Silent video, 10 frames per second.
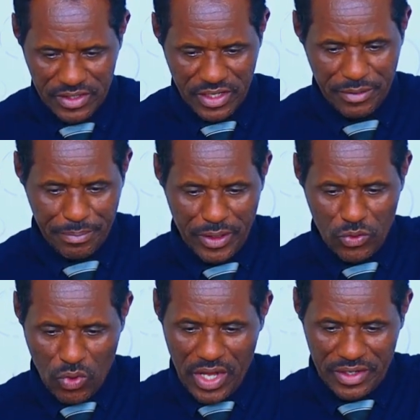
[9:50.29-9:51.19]
They depend
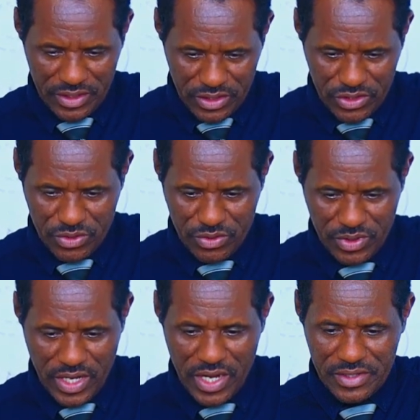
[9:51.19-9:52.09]
one each to
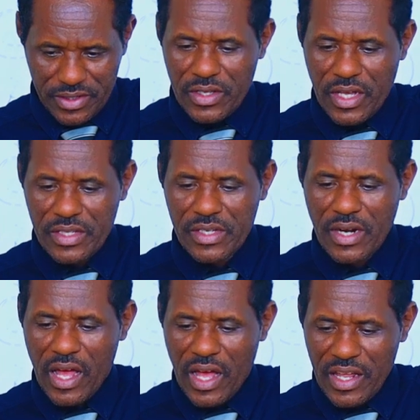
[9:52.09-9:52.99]
the other. The
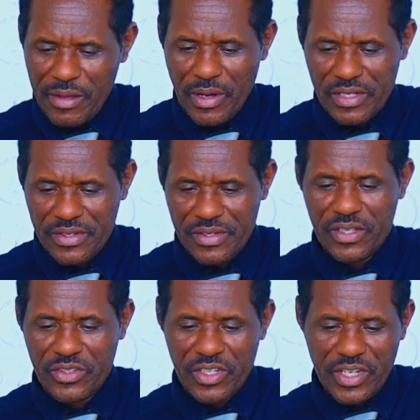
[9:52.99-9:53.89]
other, animals,
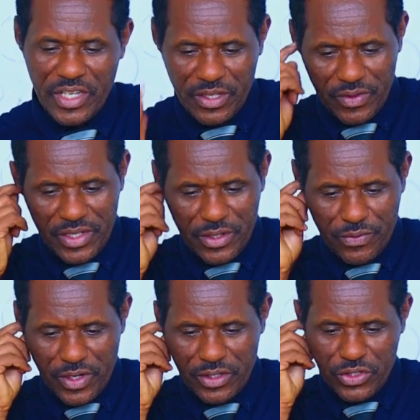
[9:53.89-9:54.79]
is relatively
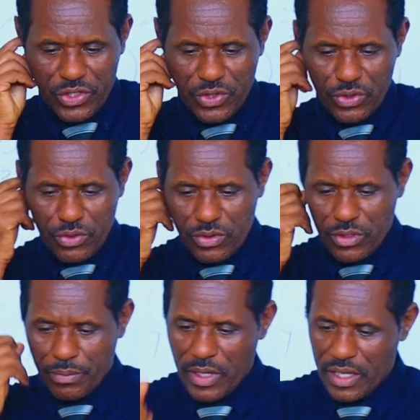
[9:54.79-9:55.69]
different to
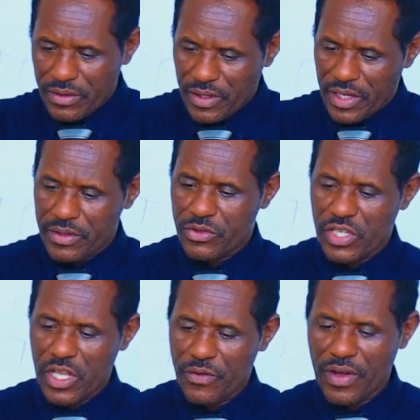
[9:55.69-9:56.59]
the plant, and
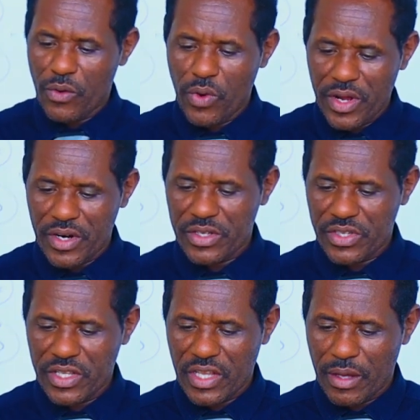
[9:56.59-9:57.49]
self-awareness
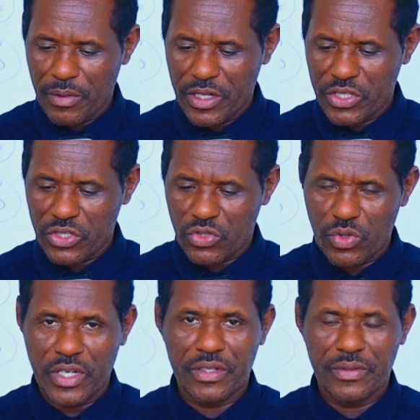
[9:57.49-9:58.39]
and abilities to
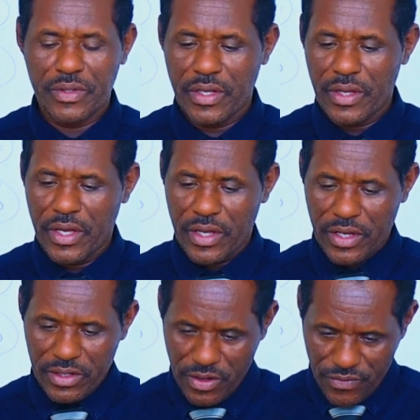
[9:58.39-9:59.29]
learn.
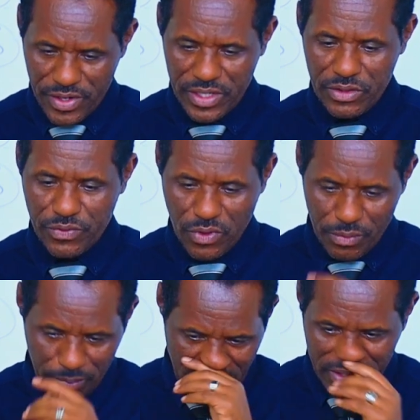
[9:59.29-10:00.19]
It different
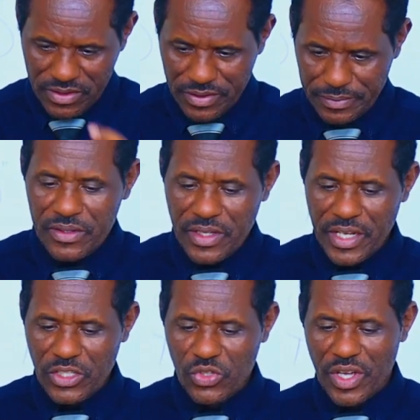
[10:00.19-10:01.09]
from plants. The
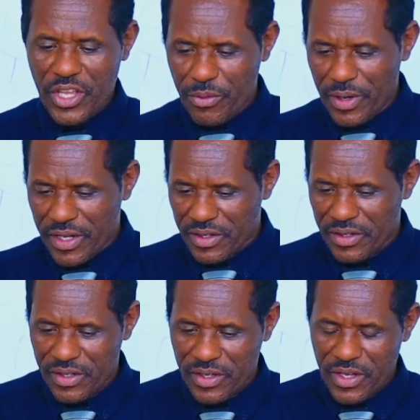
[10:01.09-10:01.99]
next one,
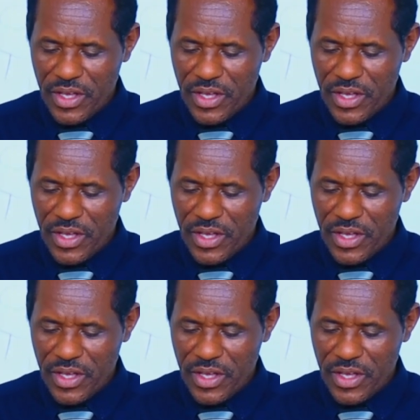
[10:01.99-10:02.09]
human.